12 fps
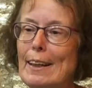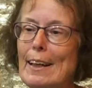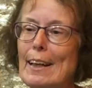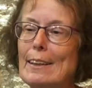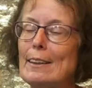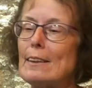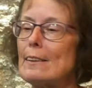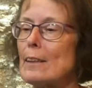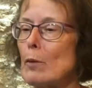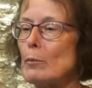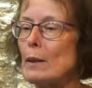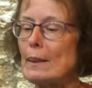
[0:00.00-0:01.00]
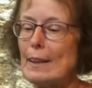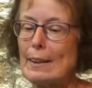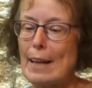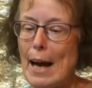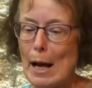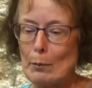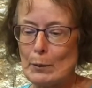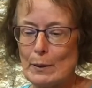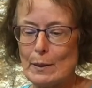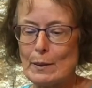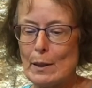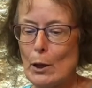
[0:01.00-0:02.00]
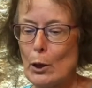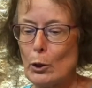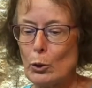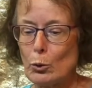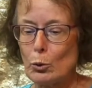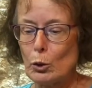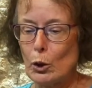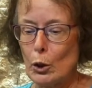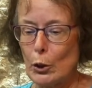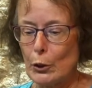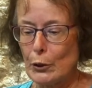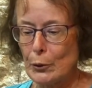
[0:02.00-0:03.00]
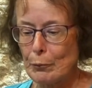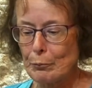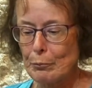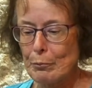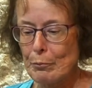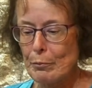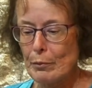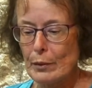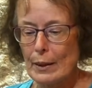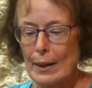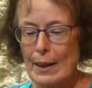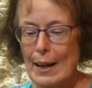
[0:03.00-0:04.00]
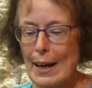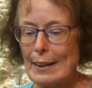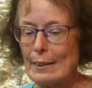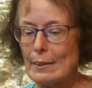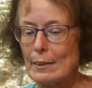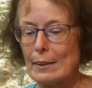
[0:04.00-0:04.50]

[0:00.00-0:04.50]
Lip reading: and it's something that helps us to learn and